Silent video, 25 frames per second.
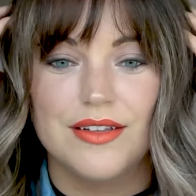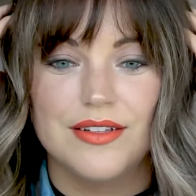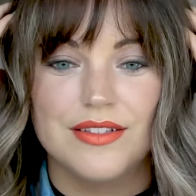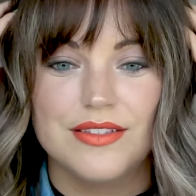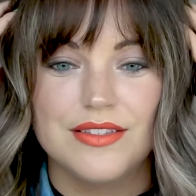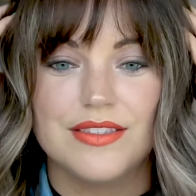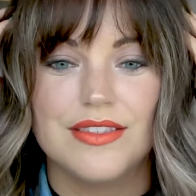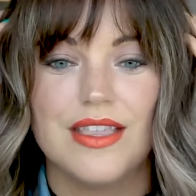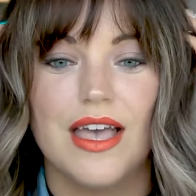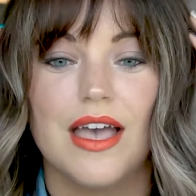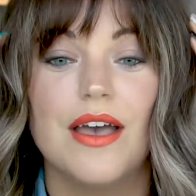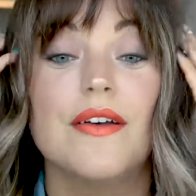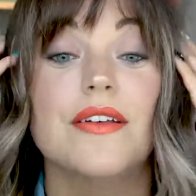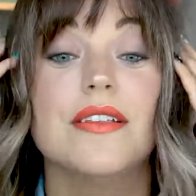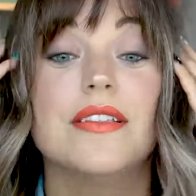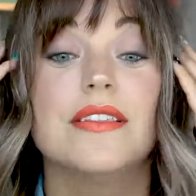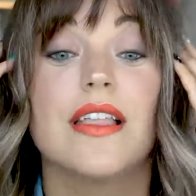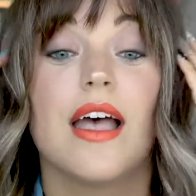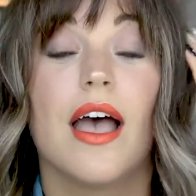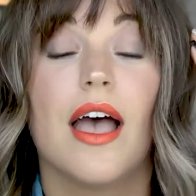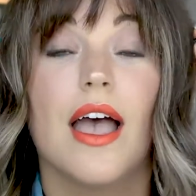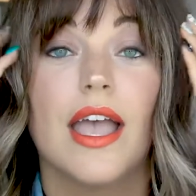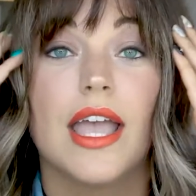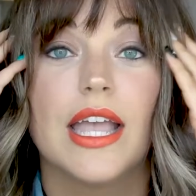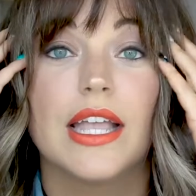So that was
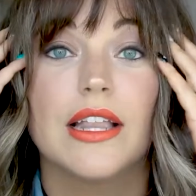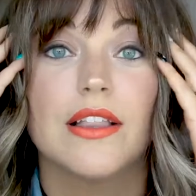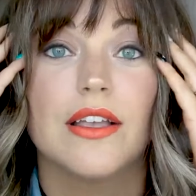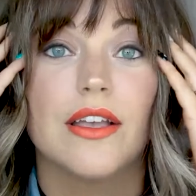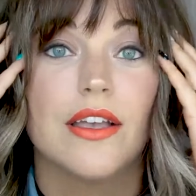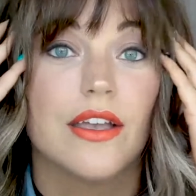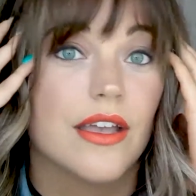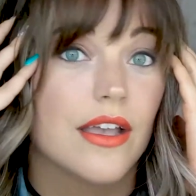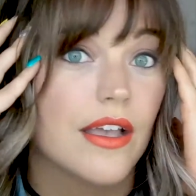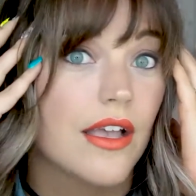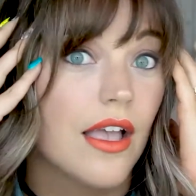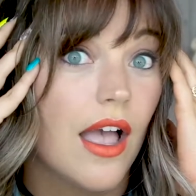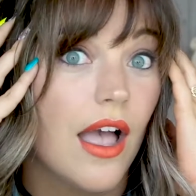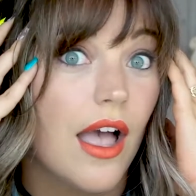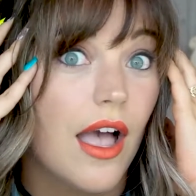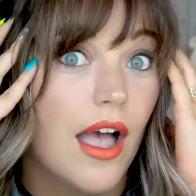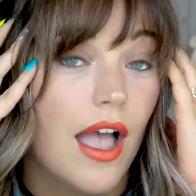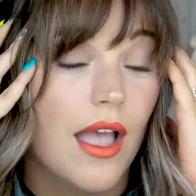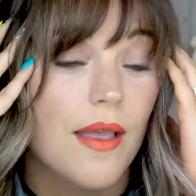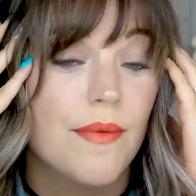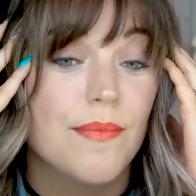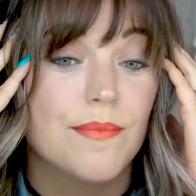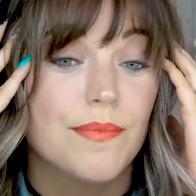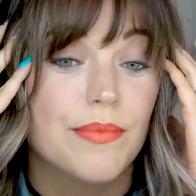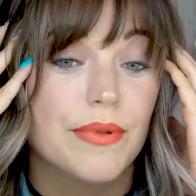the eye look.
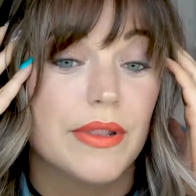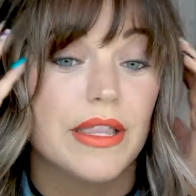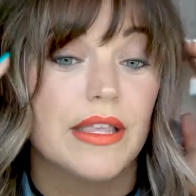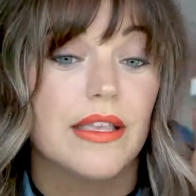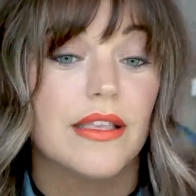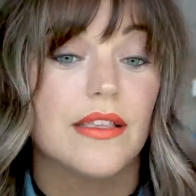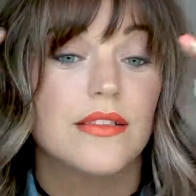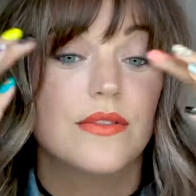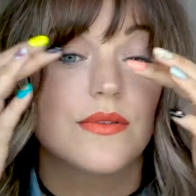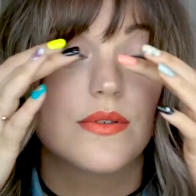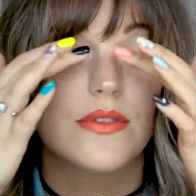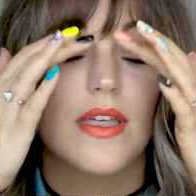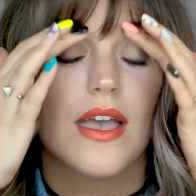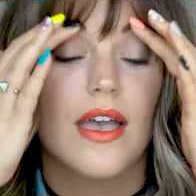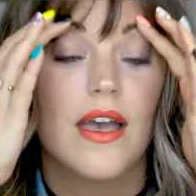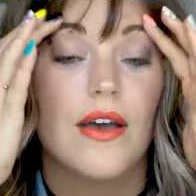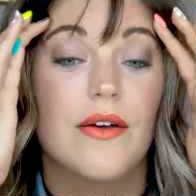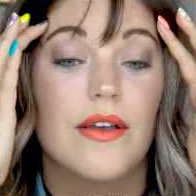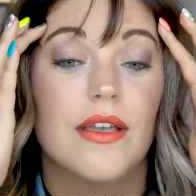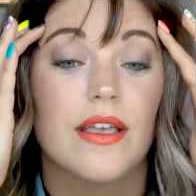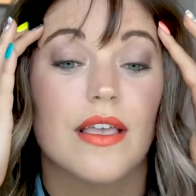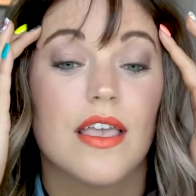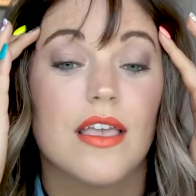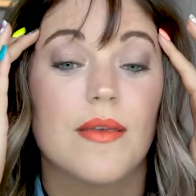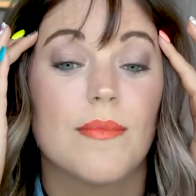I'm pleased with how
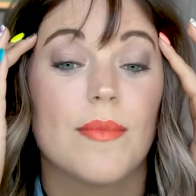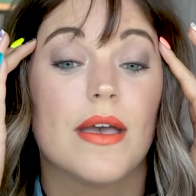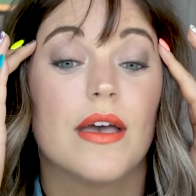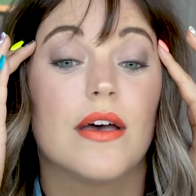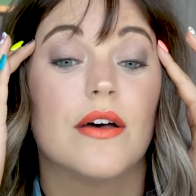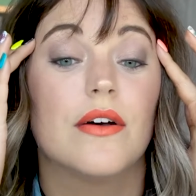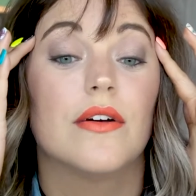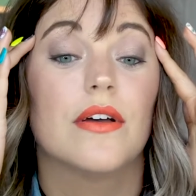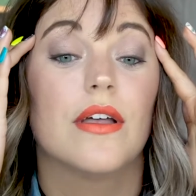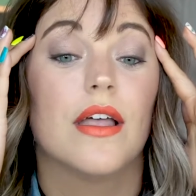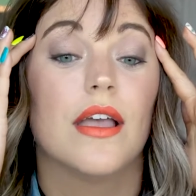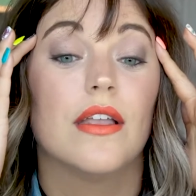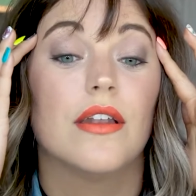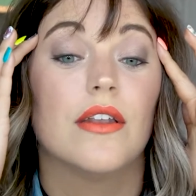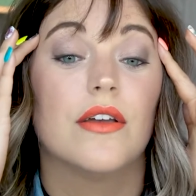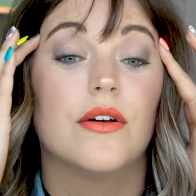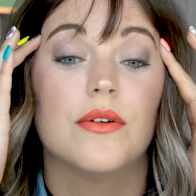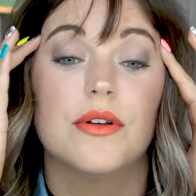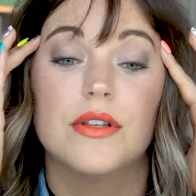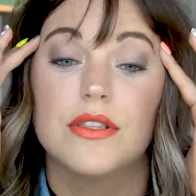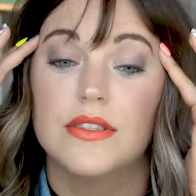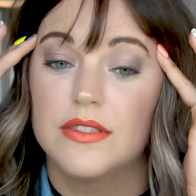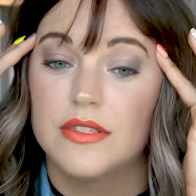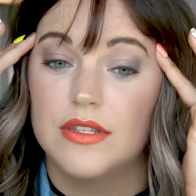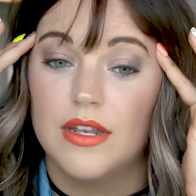it came out. I
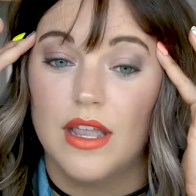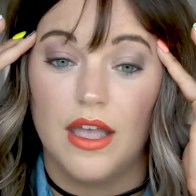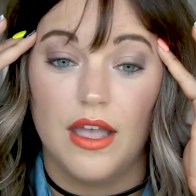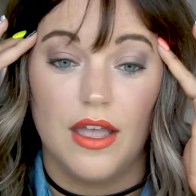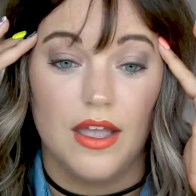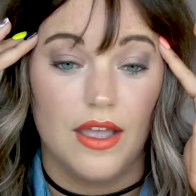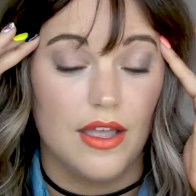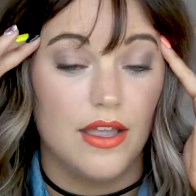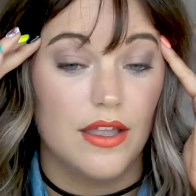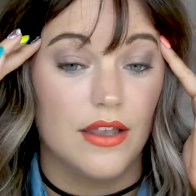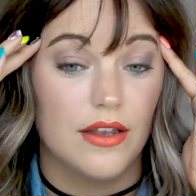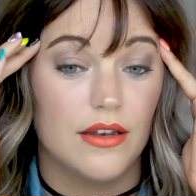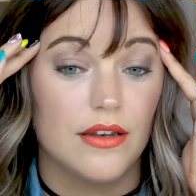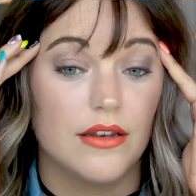know it's not,